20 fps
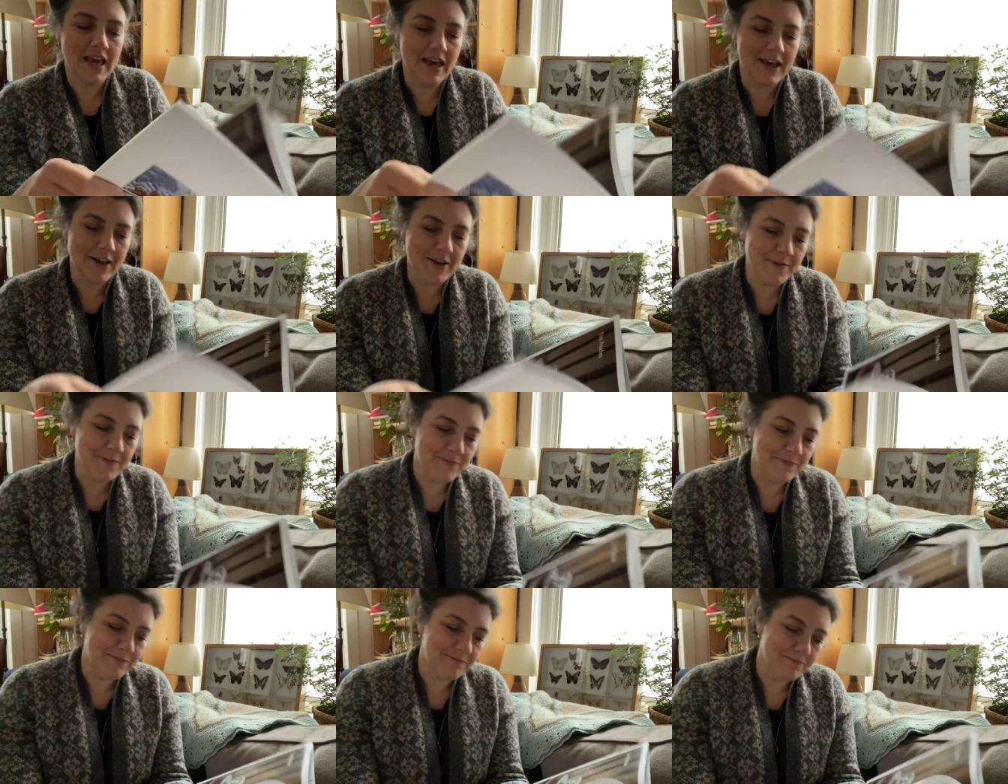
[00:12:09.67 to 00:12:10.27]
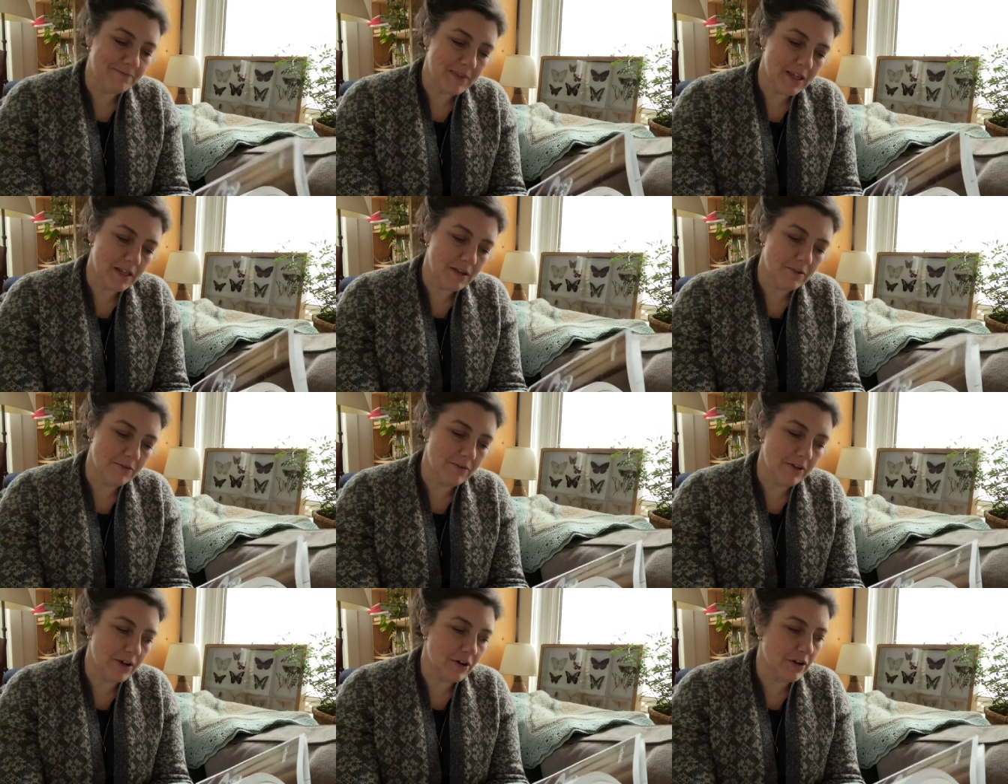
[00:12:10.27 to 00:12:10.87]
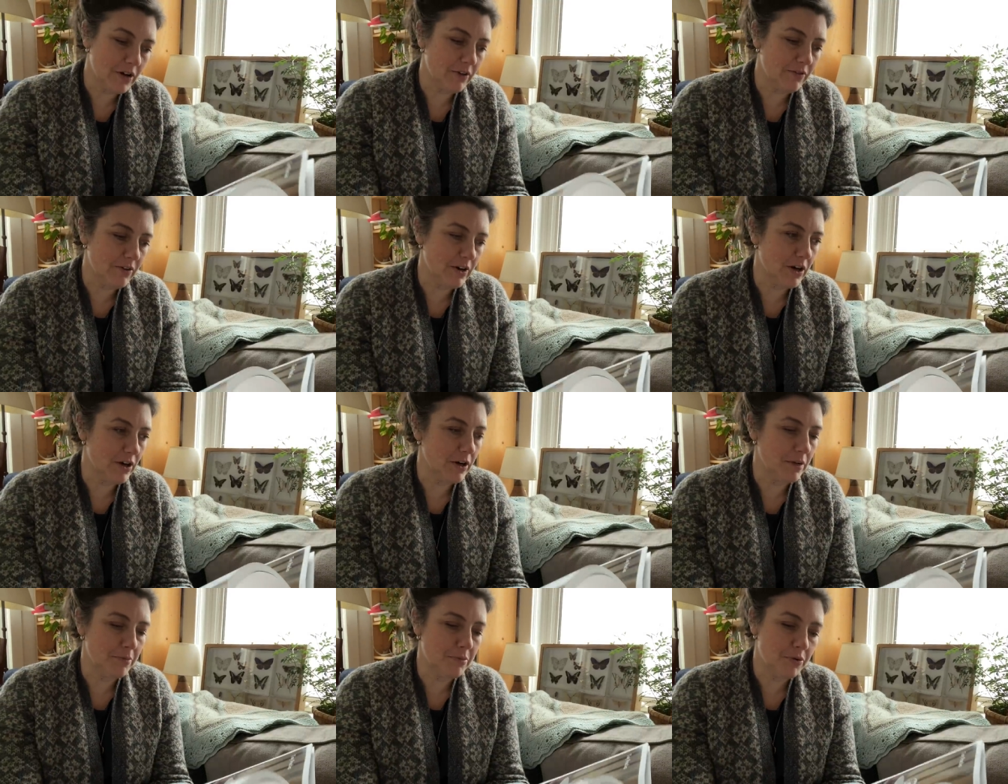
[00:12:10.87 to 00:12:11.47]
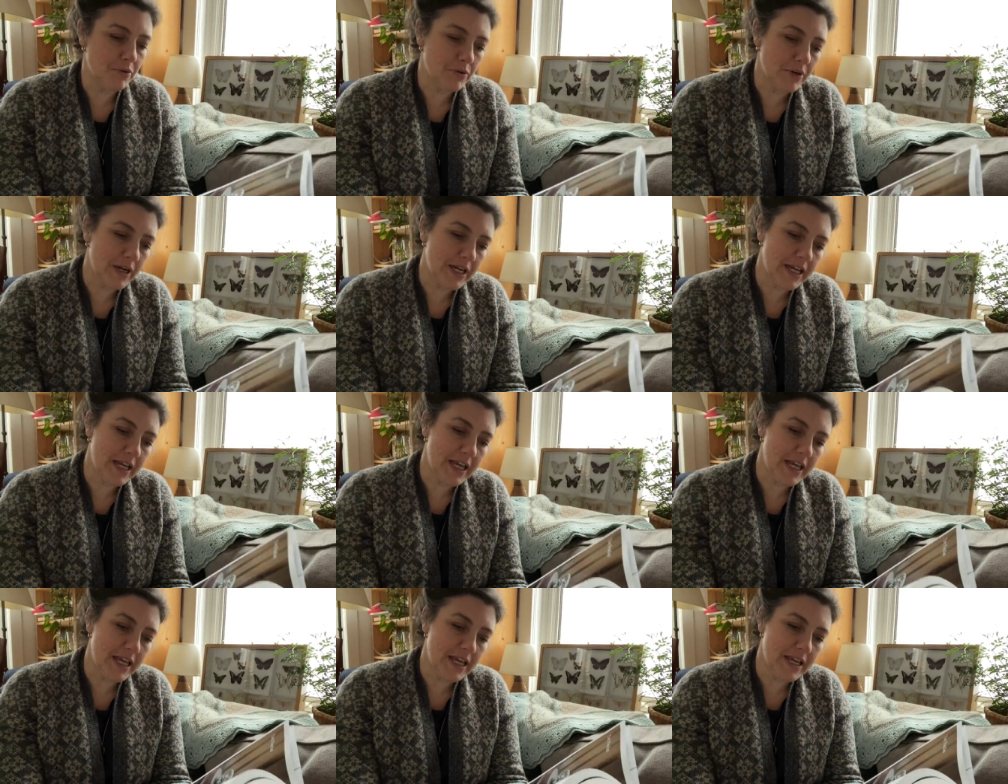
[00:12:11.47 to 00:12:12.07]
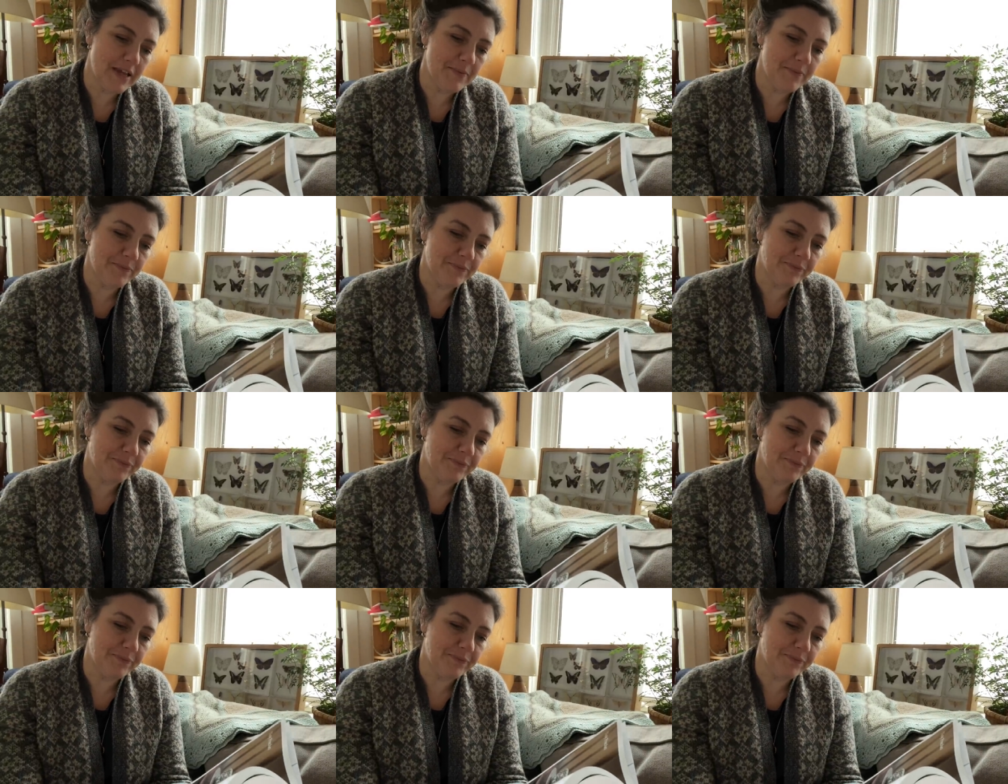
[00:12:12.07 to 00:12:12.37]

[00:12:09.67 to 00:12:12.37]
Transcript: Um, very, very pretty.